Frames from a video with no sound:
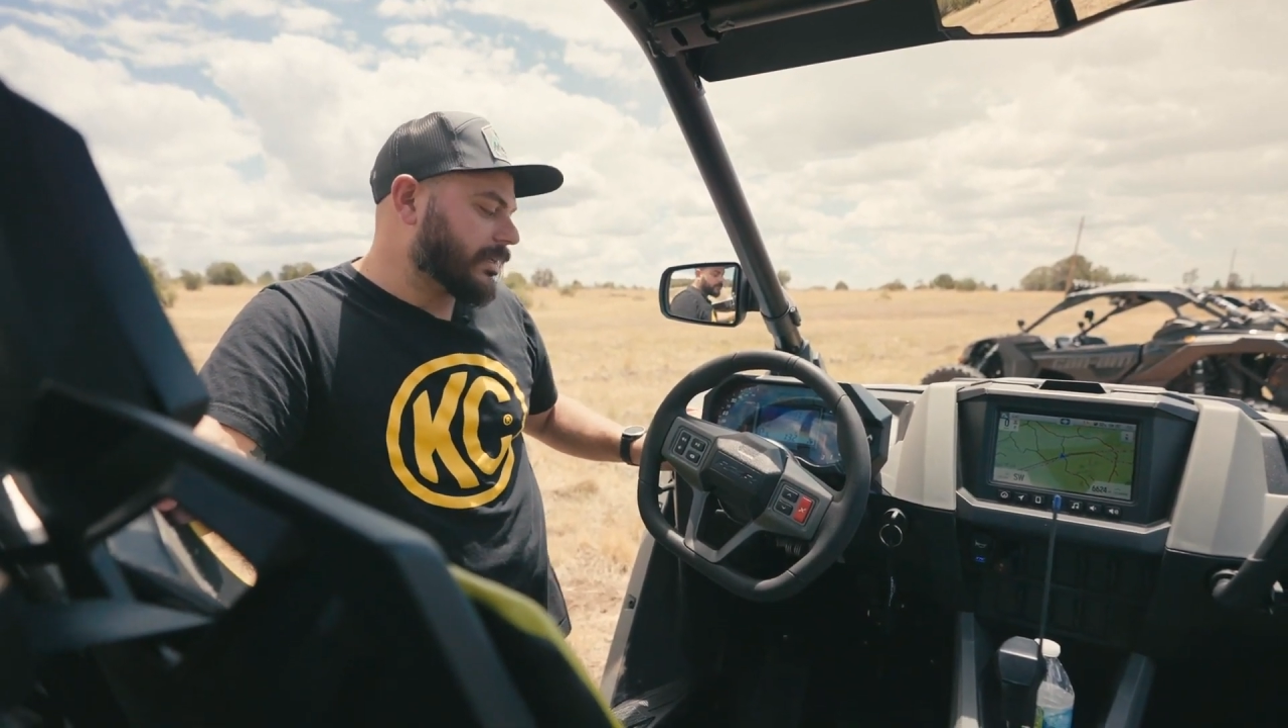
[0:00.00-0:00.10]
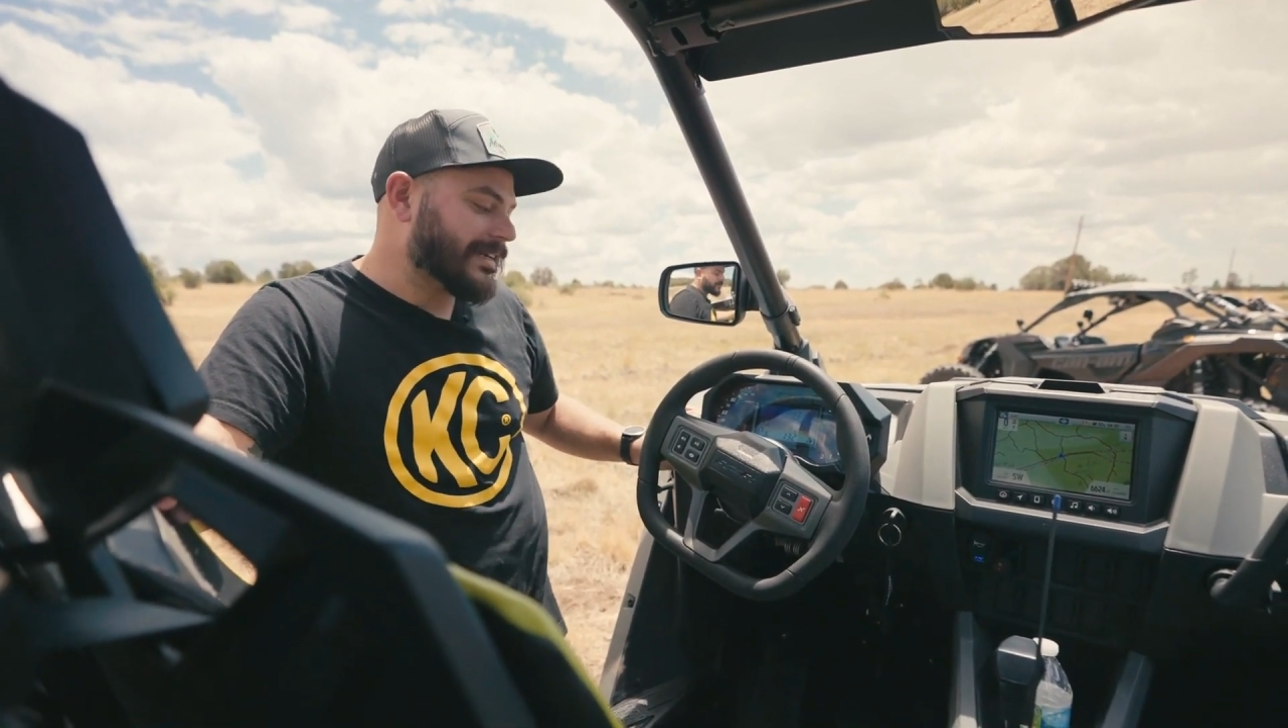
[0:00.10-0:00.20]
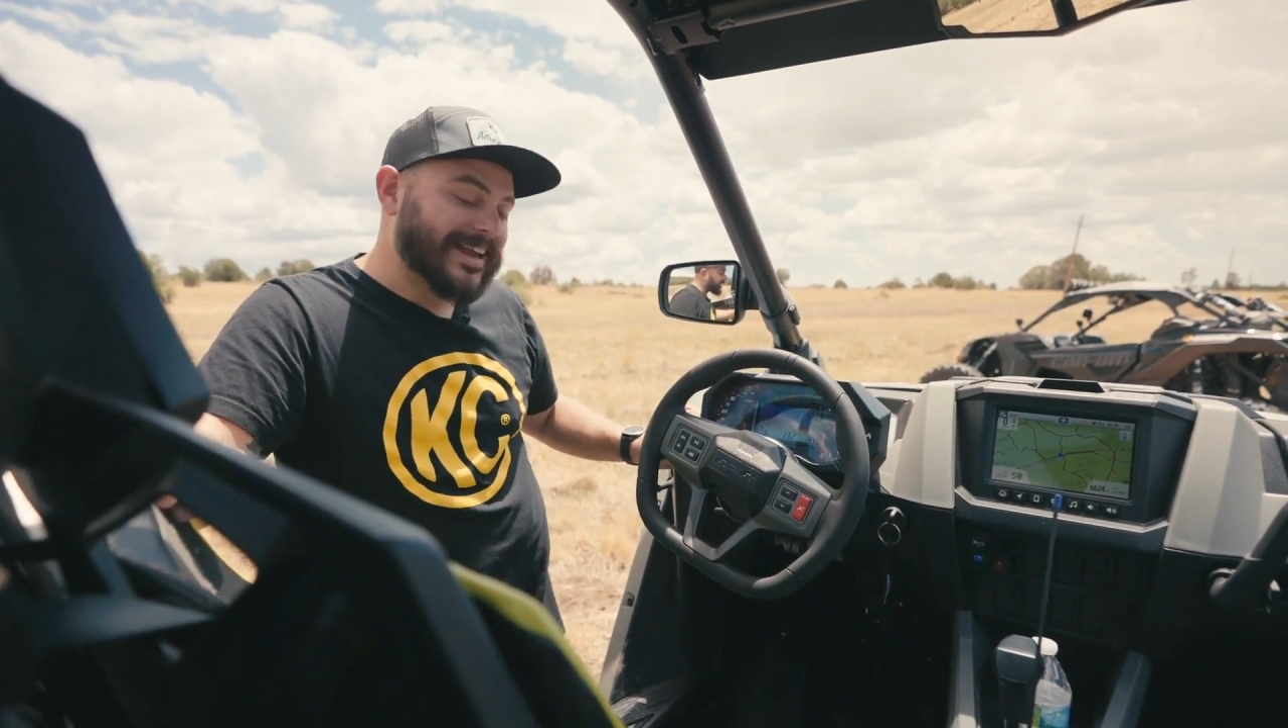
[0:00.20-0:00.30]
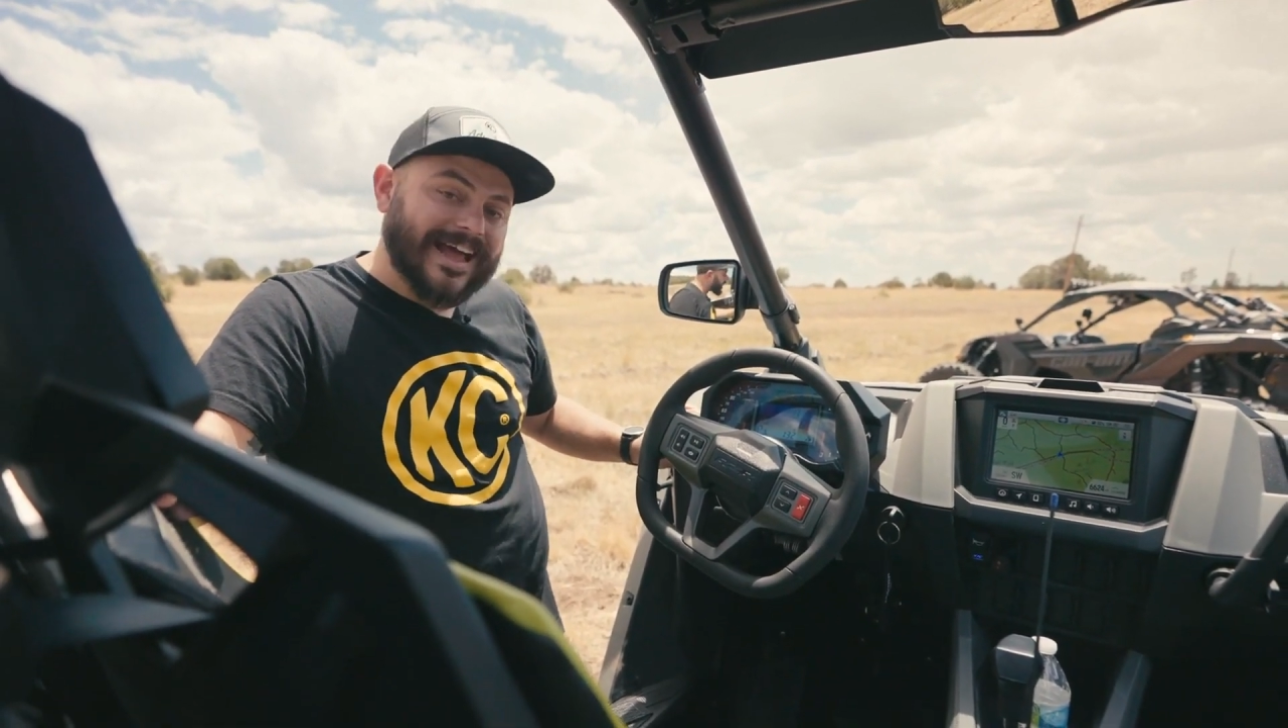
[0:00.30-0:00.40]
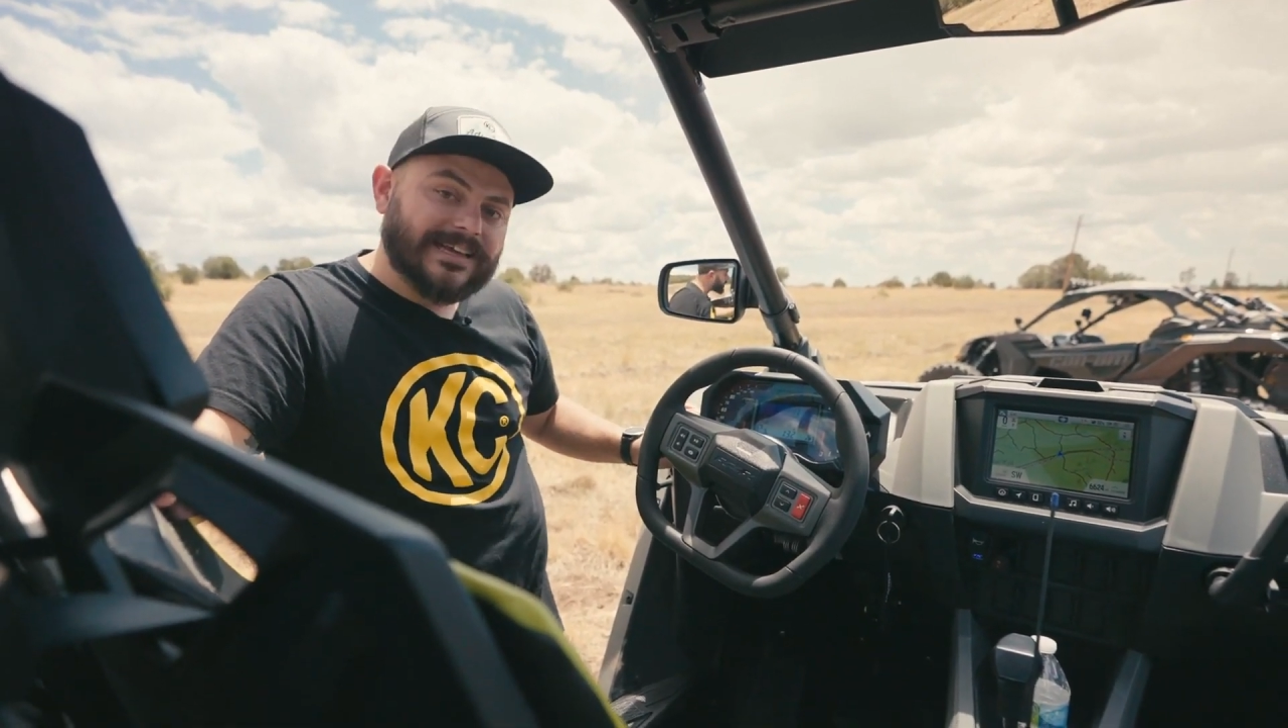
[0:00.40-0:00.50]

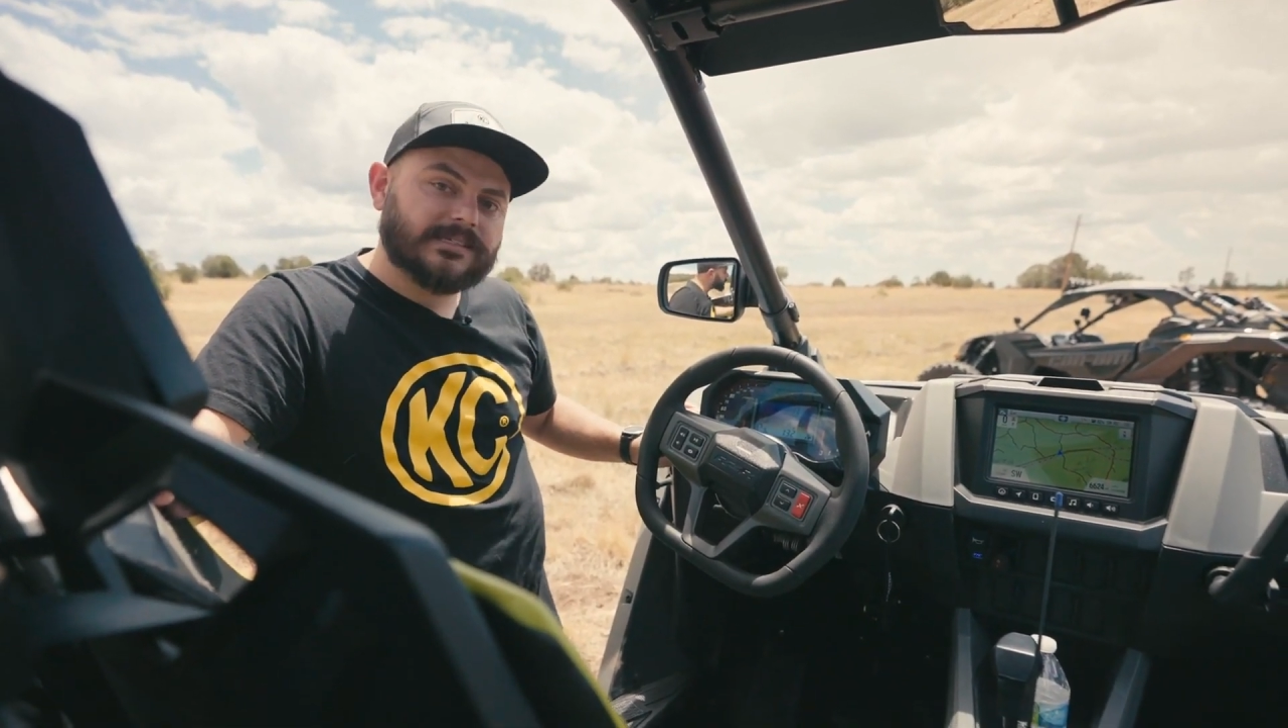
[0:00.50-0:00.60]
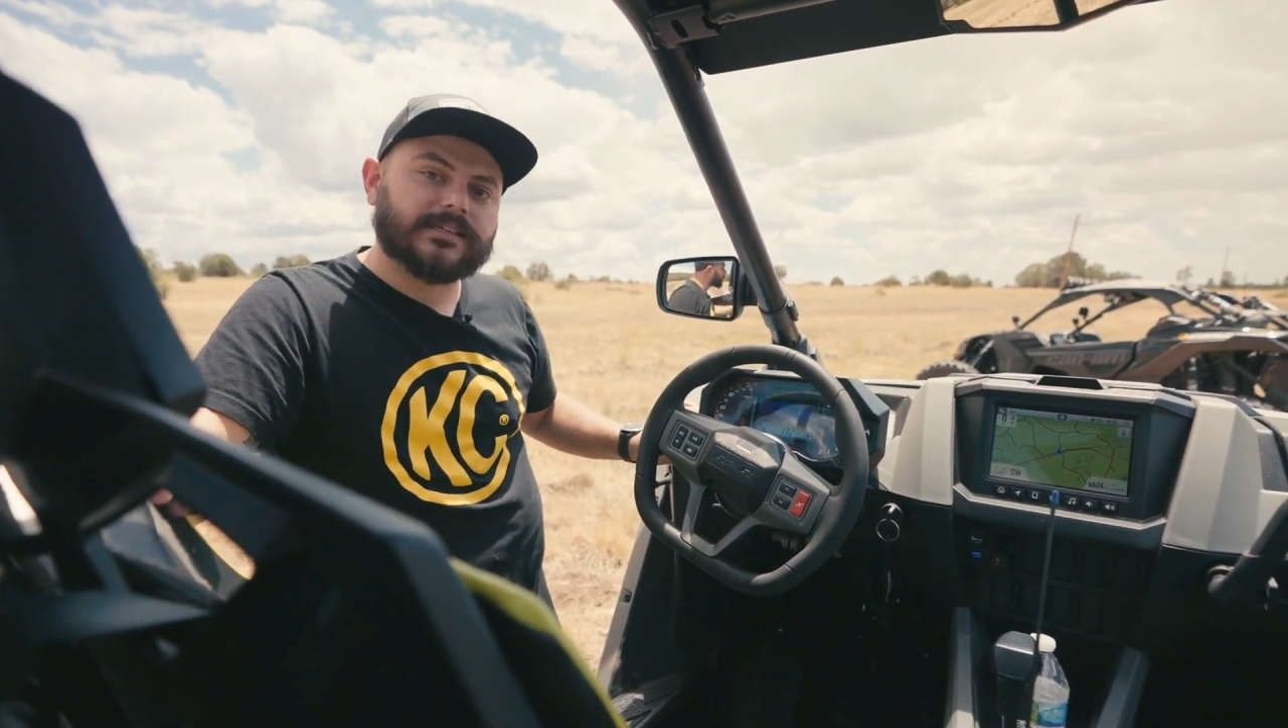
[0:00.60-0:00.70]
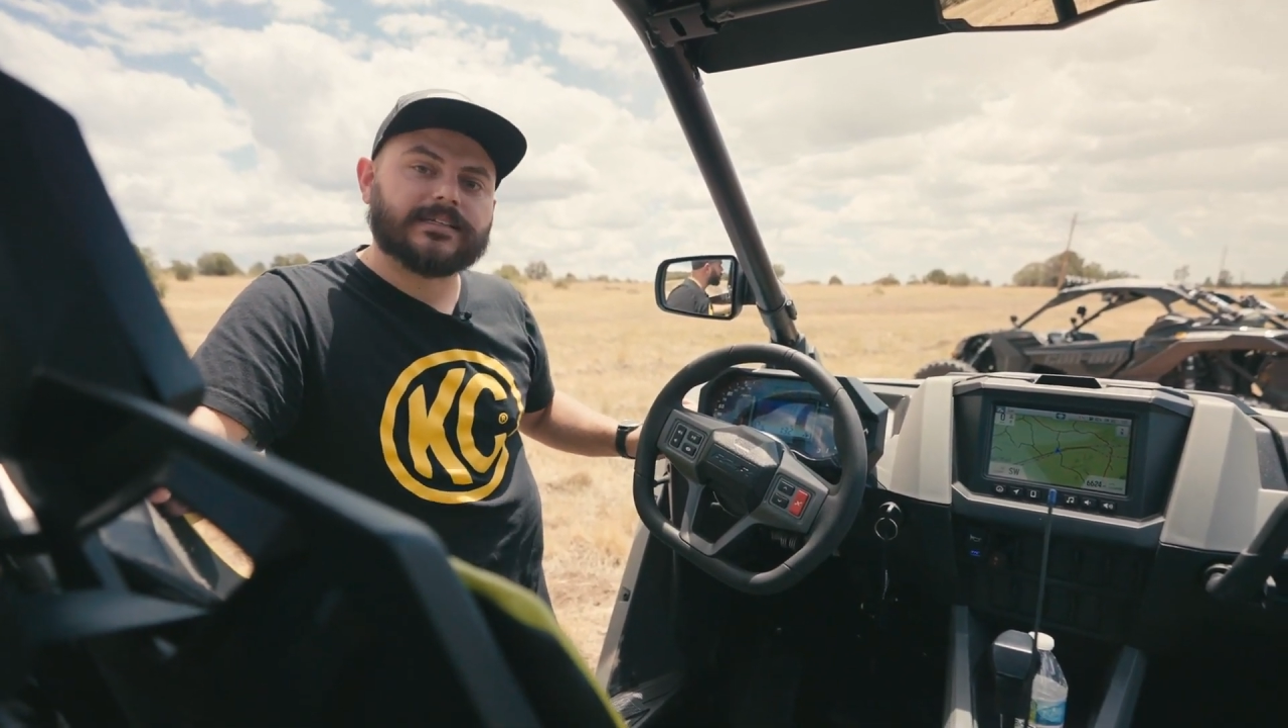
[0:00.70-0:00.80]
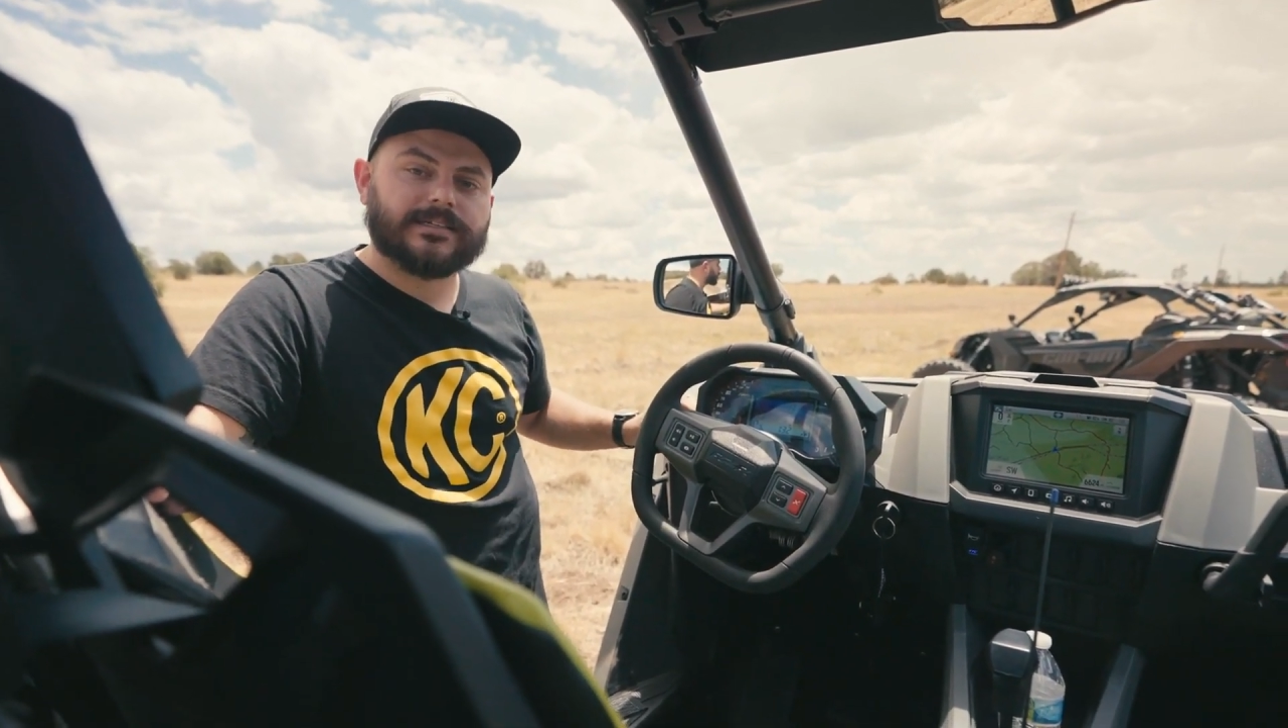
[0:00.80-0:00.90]
nicely